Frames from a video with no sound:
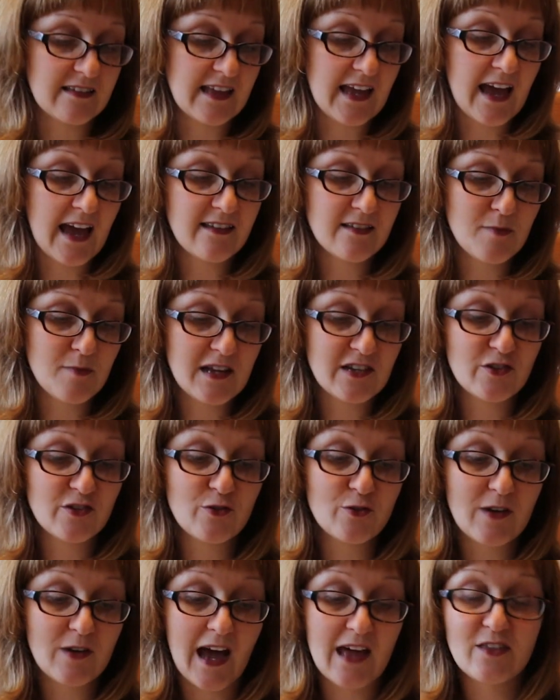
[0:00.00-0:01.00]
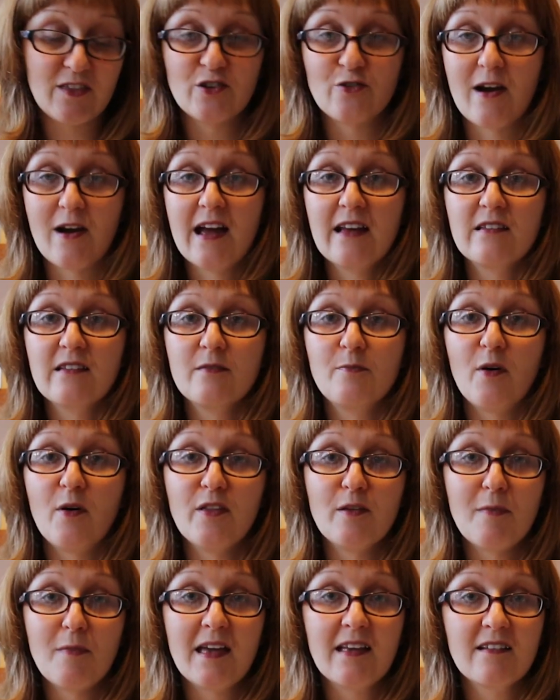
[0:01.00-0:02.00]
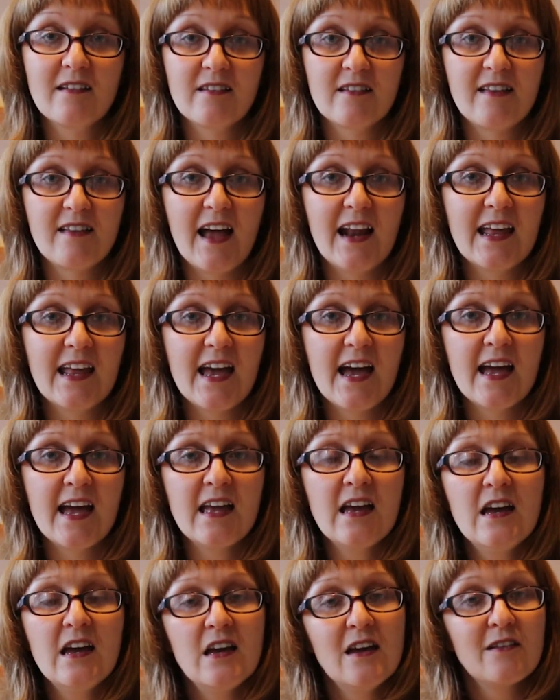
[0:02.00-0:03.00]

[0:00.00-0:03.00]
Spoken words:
the Asymmetrical Gather dress by the Makers Atelier.